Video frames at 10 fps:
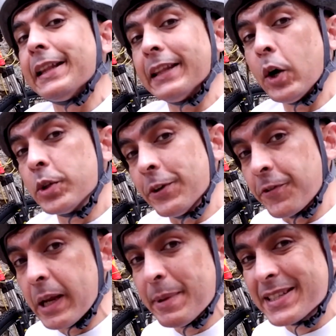Now the
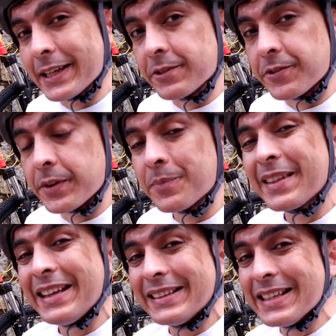frame itself.
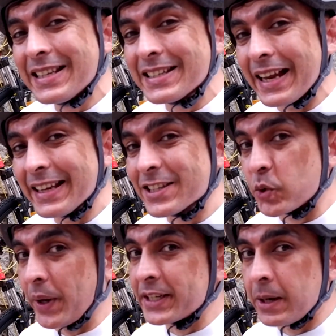This design is
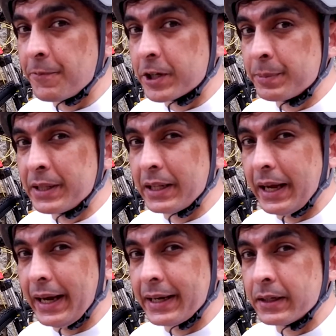quite comfortable,
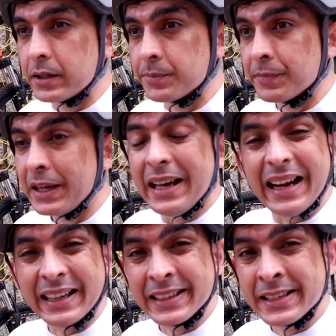and
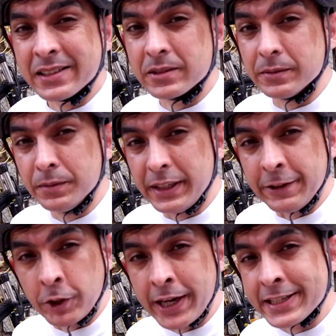I think
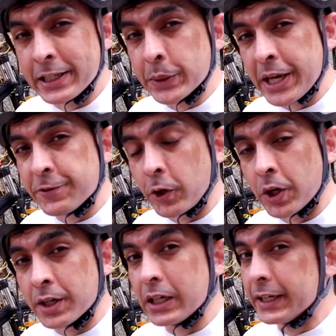if you guys are looking
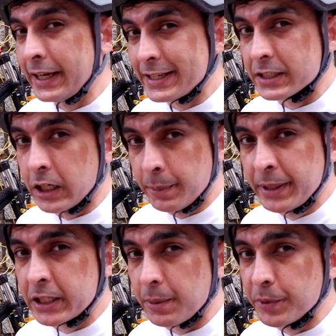for a nice
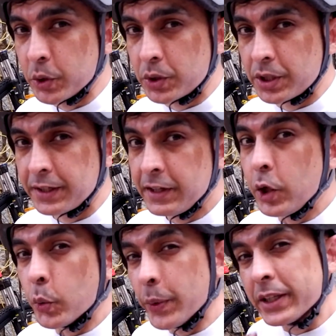urban commute
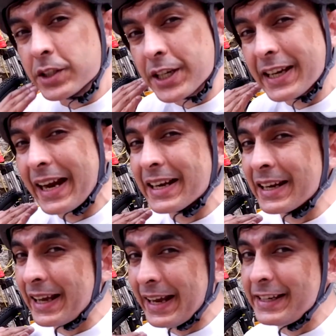which can
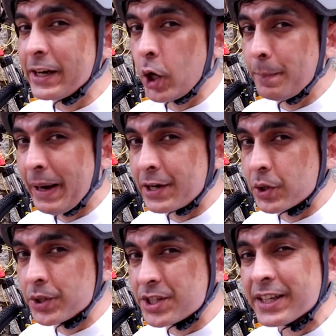handle any and all bad
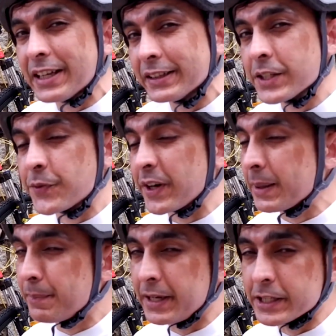roads, this
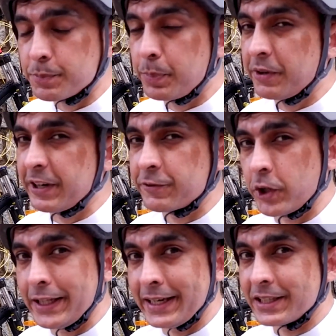frame is perfect
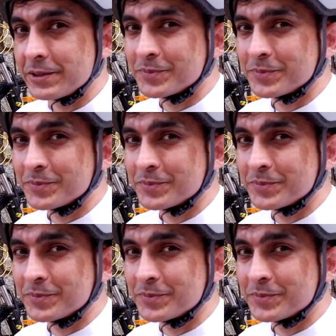for that.